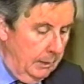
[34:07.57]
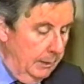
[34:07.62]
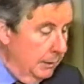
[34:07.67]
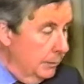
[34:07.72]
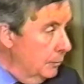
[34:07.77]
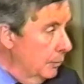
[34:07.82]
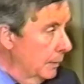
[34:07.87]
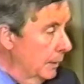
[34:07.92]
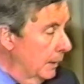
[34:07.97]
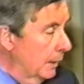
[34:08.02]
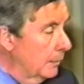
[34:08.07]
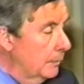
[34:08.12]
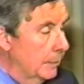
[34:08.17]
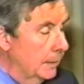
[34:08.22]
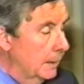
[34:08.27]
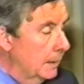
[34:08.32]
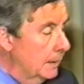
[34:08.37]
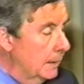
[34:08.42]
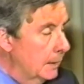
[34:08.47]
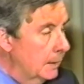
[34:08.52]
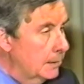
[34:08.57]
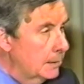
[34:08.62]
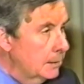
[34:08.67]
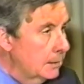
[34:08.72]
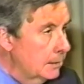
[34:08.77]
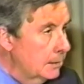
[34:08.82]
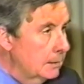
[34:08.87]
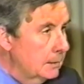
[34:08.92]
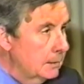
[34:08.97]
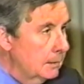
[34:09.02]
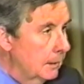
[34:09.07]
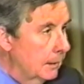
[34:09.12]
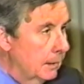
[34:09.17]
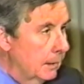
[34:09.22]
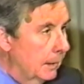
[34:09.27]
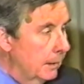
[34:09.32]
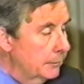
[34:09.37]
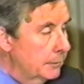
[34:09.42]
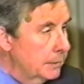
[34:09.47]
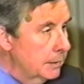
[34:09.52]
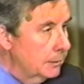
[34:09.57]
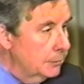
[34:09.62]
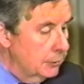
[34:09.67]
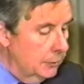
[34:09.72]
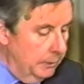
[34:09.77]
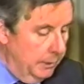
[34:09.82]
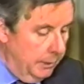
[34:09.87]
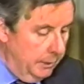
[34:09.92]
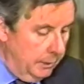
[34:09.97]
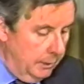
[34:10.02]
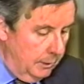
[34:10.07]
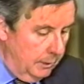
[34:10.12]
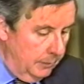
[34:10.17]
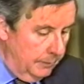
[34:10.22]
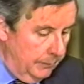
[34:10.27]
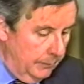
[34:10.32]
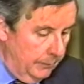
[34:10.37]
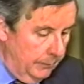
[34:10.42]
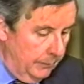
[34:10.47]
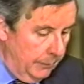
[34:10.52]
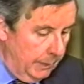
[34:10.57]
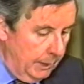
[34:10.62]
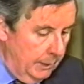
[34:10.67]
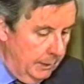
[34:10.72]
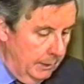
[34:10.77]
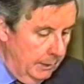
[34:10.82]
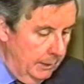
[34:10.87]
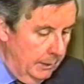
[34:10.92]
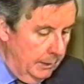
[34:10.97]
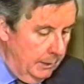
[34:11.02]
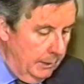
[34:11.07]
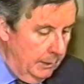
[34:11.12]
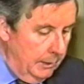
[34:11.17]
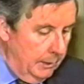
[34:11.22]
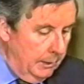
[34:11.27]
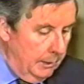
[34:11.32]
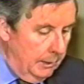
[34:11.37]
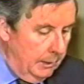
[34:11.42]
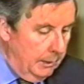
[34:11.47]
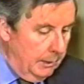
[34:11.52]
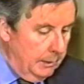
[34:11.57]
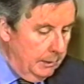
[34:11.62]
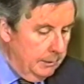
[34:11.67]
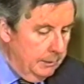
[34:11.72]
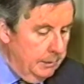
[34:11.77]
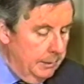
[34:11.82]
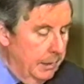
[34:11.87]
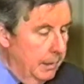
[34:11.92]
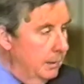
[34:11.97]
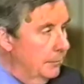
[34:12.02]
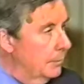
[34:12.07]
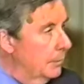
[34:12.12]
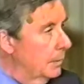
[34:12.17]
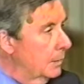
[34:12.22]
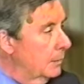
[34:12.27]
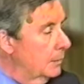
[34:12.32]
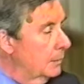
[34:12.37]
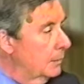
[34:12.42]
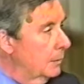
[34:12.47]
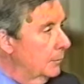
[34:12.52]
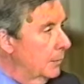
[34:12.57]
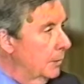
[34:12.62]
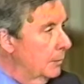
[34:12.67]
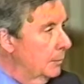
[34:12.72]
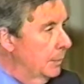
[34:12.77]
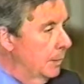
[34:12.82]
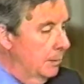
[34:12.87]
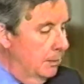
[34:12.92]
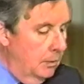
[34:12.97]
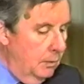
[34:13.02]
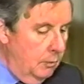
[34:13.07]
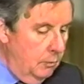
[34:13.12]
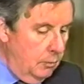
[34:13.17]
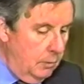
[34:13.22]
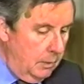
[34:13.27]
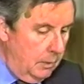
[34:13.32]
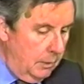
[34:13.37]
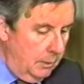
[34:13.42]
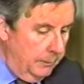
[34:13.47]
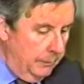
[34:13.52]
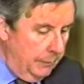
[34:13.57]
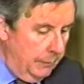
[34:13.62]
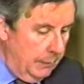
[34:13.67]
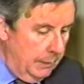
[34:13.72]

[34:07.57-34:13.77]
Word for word: This would not have been the case a half century ago, uh, even if there had been no war.